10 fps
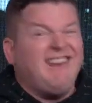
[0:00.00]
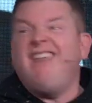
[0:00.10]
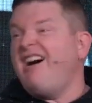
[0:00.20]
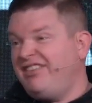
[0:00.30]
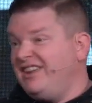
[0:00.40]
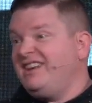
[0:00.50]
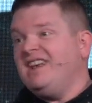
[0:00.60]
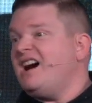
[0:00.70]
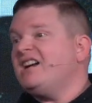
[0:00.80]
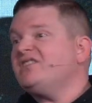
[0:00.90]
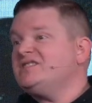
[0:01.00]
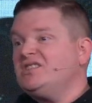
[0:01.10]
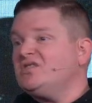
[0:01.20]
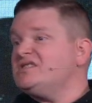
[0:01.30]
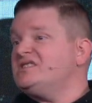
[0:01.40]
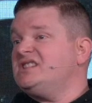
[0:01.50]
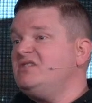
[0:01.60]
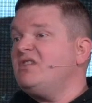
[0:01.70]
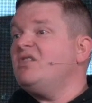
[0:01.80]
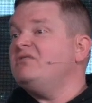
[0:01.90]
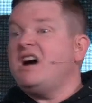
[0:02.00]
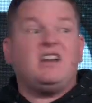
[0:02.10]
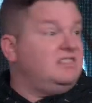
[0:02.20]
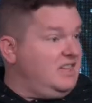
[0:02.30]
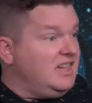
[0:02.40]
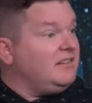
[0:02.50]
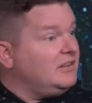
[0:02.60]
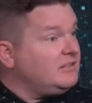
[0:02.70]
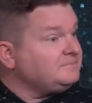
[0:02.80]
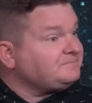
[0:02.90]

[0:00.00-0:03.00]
Nothing. Not a zilch, zero, not a thing.